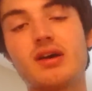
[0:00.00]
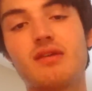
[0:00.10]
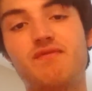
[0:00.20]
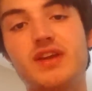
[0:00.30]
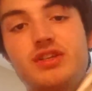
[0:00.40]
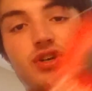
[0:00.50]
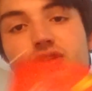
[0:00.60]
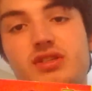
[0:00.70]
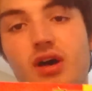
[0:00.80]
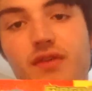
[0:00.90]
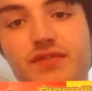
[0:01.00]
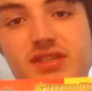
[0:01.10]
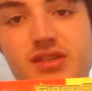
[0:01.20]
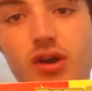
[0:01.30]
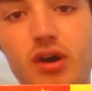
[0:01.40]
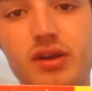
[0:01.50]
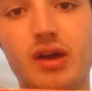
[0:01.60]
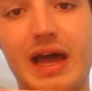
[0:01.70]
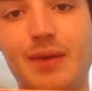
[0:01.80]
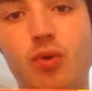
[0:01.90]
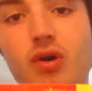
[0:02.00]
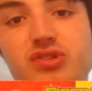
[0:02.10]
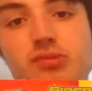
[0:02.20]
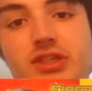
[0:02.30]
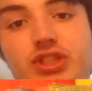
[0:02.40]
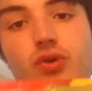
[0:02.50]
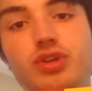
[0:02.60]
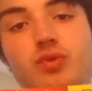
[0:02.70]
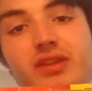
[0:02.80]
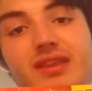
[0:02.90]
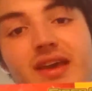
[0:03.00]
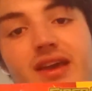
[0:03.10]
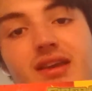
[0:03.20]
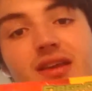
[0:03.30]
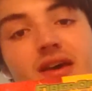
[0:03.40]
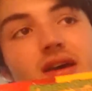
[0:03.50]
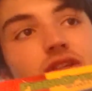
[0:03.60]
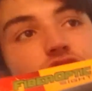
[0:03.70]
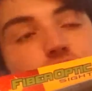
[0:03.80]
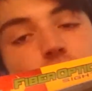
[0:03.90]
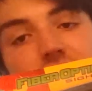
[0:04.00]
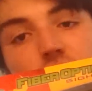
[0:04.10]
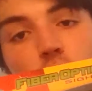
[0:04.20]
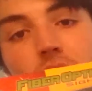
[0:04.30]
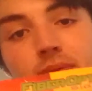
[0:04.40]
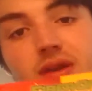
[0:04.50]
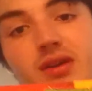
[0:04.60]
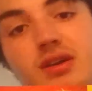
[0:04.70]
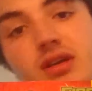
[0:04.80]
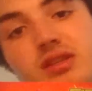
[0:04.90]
features of this gun. I will also be showing you at the end shooting the weapon,